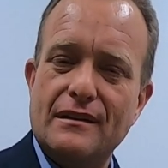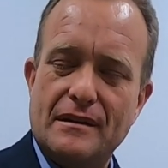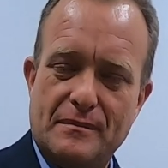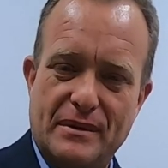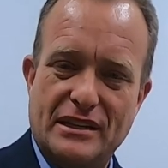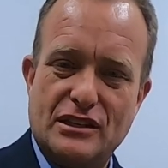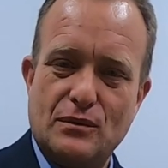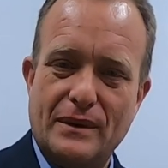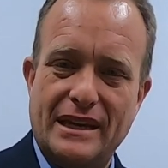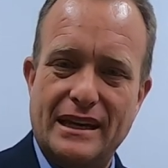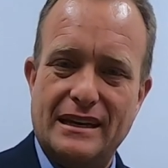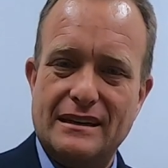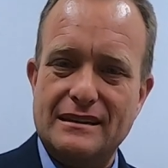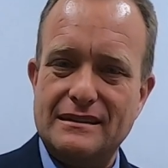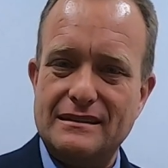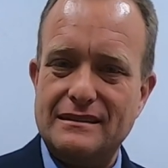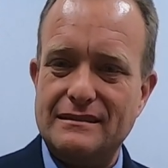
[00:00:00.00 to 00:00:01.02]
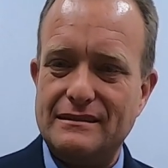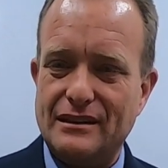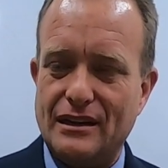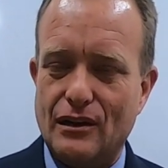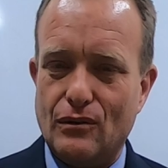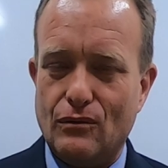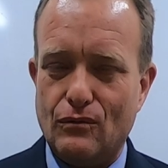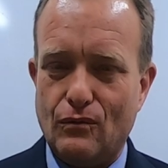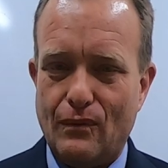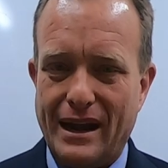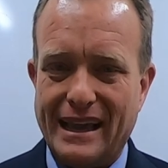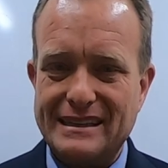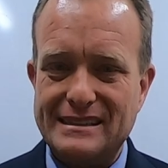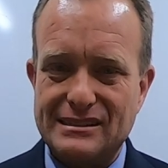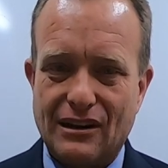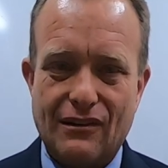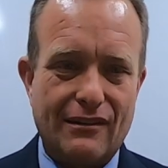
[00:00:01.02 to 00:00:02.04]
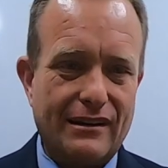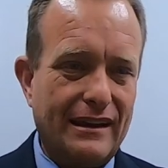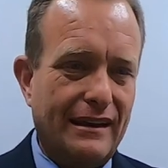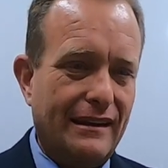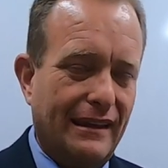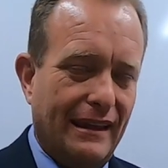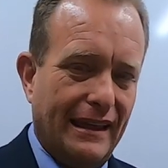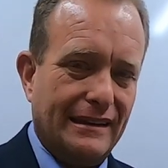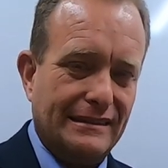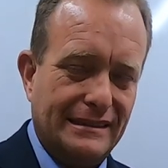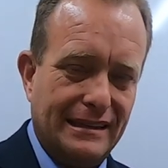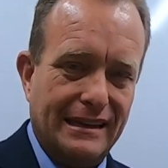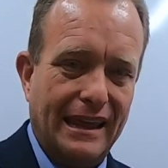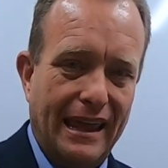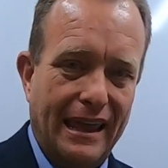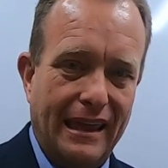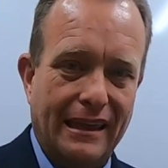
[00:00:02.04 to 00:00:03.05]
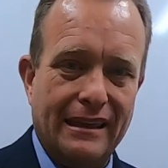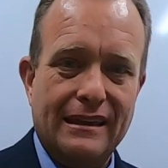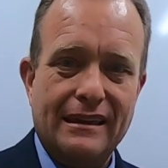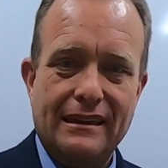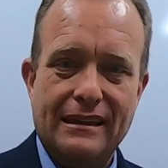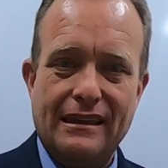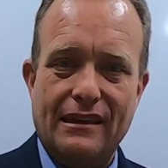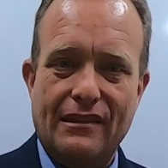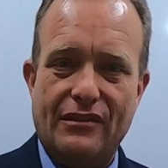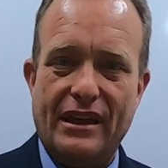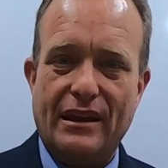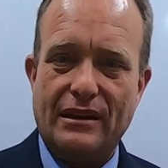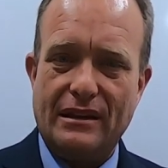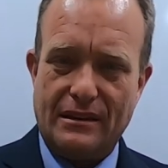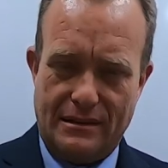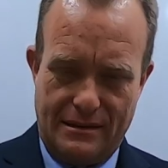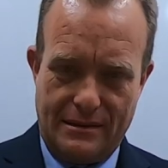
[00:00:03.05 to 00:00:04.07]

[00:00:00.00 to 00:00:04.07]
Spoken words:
between, when I started and today that